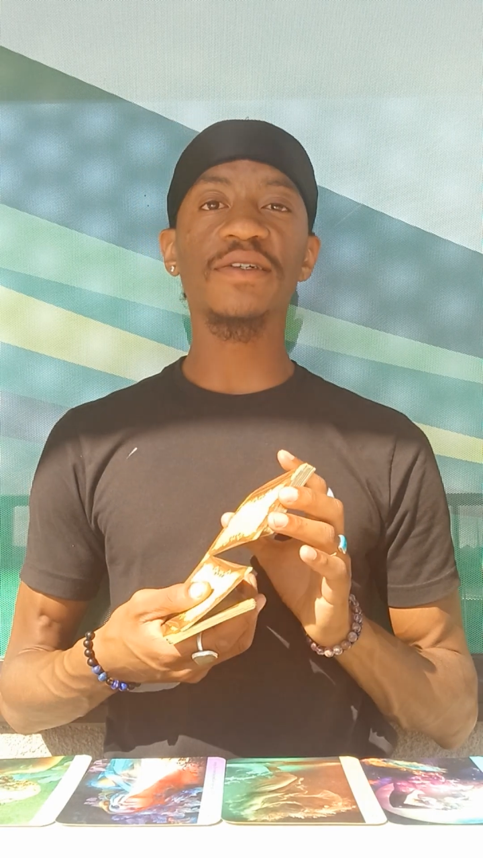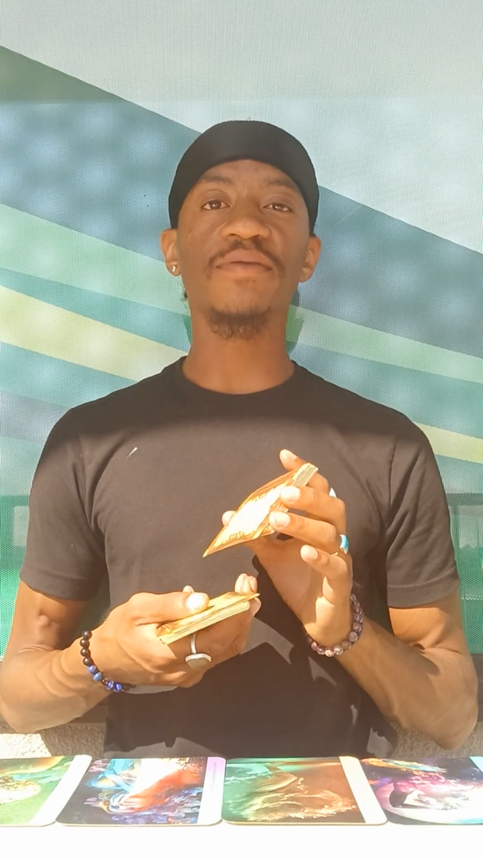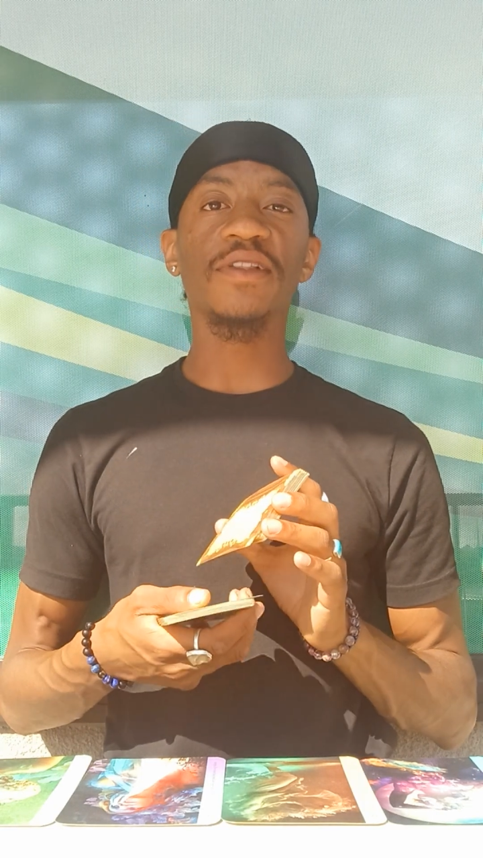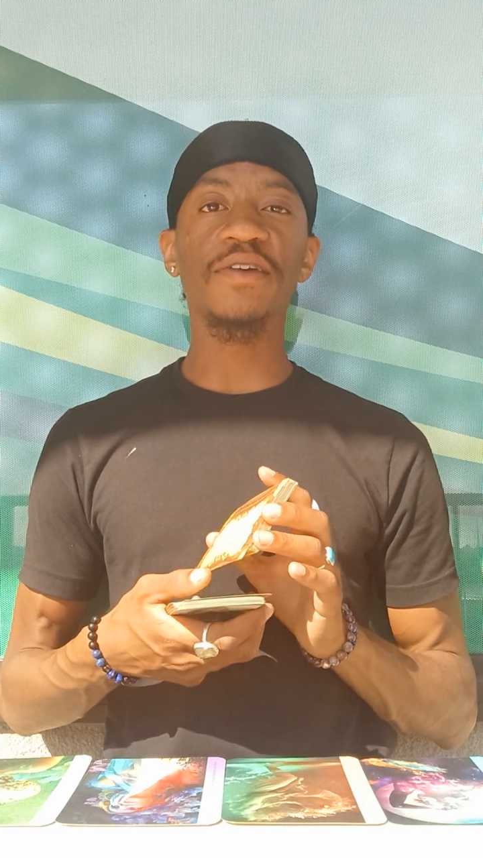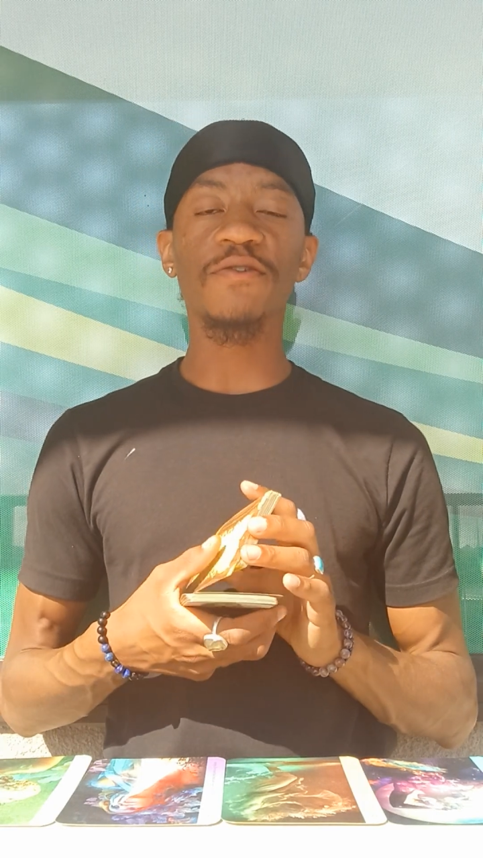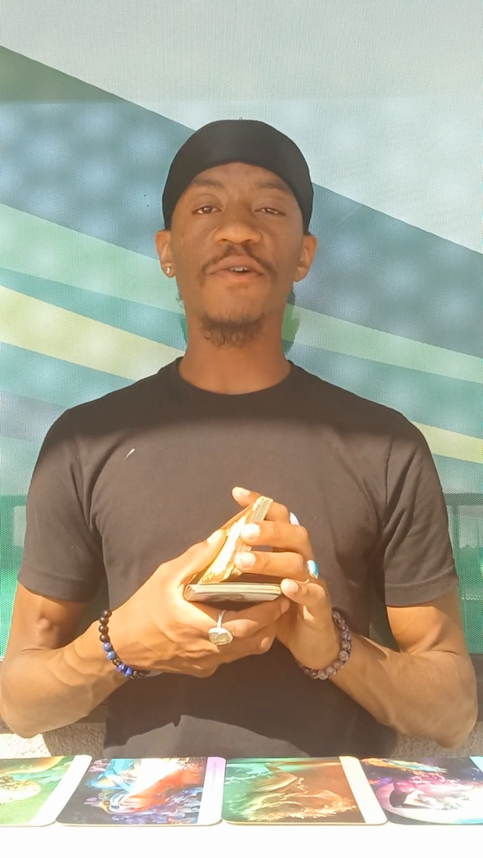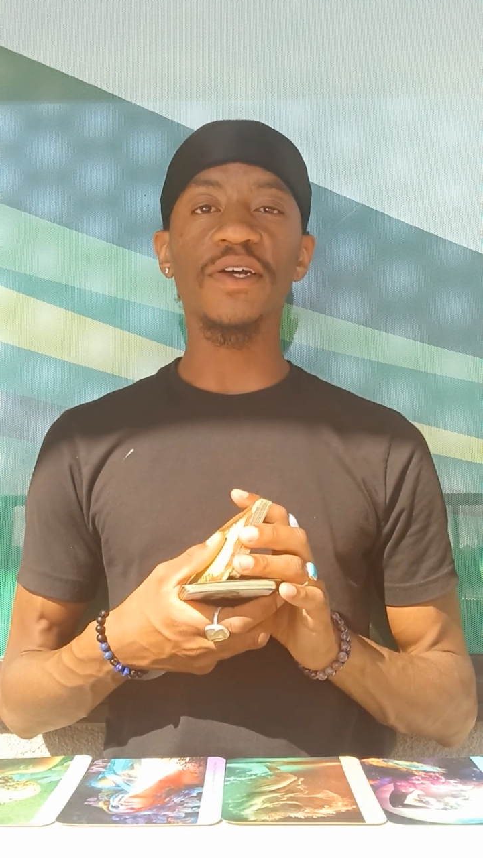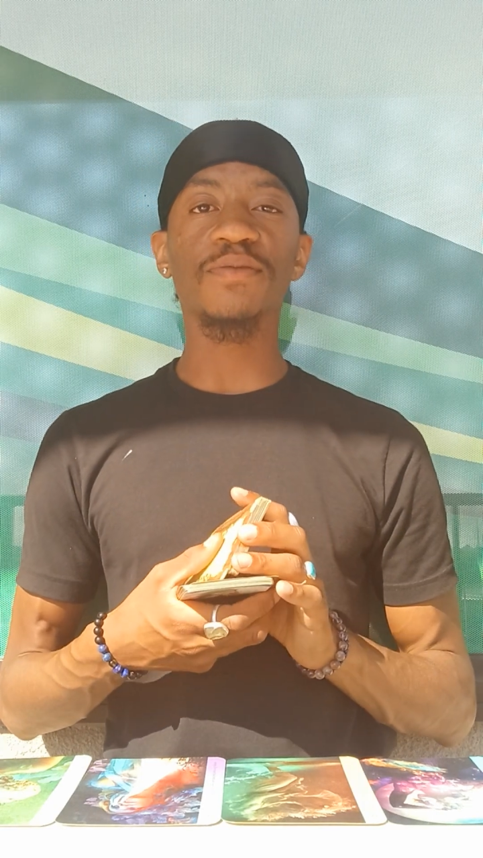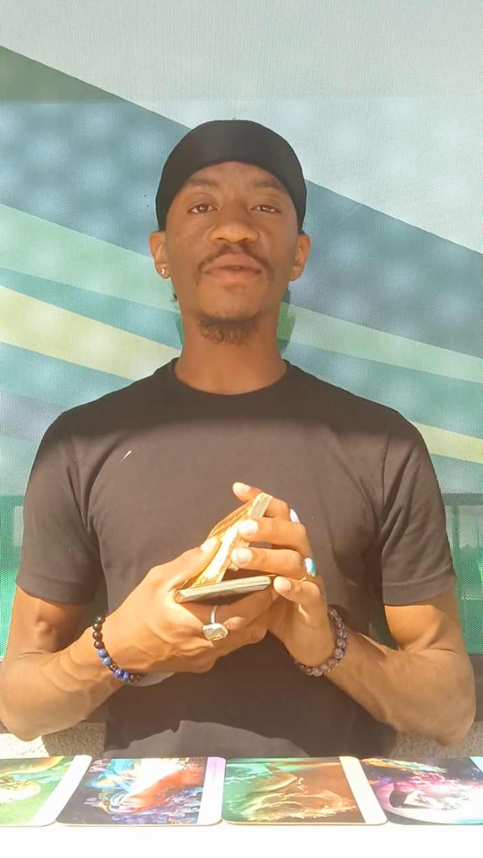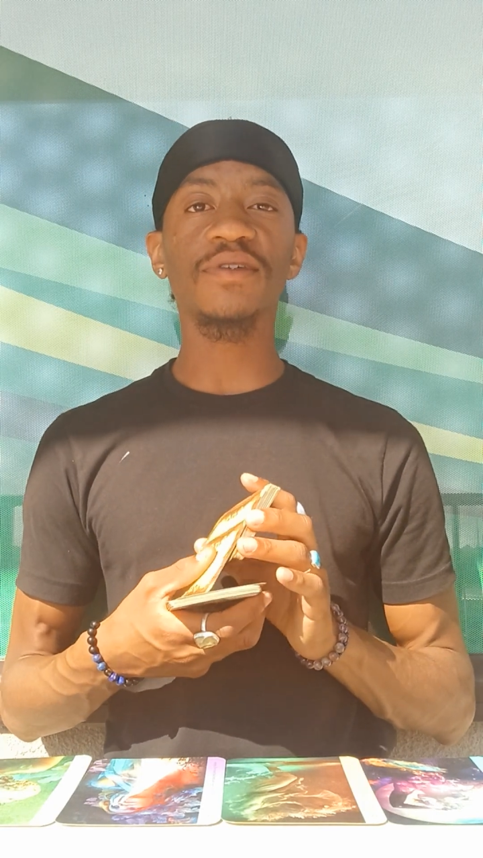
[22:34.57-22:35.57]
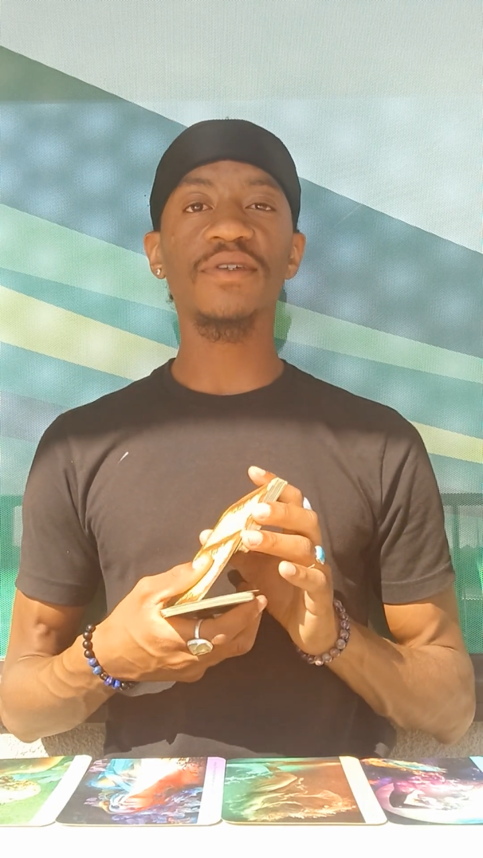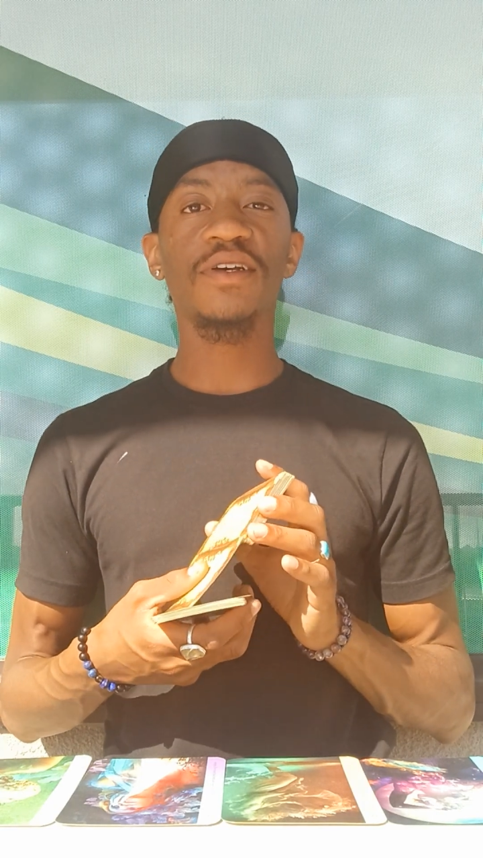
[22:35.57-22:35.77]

and leave the rest, please.